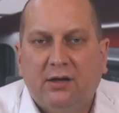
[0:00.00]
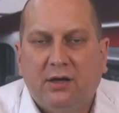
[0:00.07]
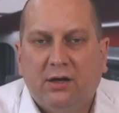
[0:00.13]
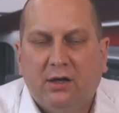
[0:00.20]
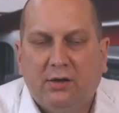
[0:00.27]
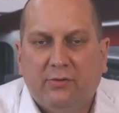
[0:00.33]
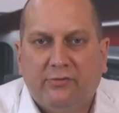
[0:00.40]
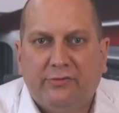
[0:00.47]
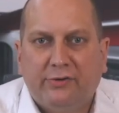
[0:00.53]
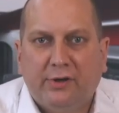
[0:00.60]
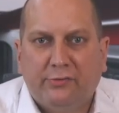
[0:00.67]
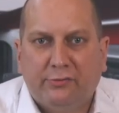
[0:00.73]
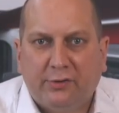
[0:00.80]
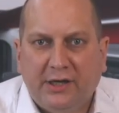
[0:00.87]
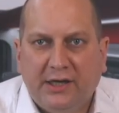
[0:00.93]
Uh,
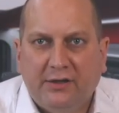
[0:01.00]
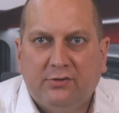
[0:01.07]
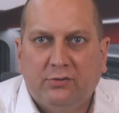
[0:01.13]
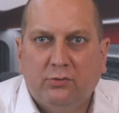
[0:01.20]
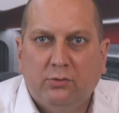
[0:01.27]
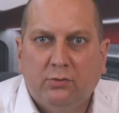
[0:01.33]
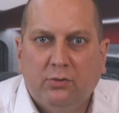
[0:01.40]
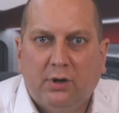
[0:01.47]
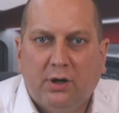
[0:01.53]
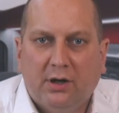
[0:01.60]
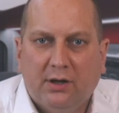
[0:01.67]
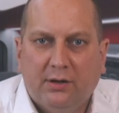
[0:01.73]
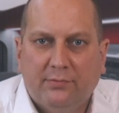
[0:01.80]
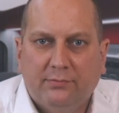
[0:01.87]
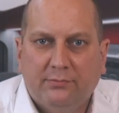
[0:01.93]
feel free to
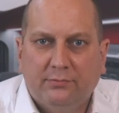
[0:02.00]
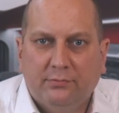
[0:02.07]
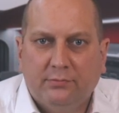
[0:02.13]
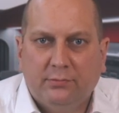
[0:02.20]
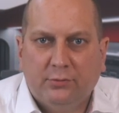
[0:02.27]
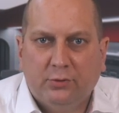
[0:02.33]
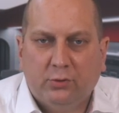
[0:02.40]
um,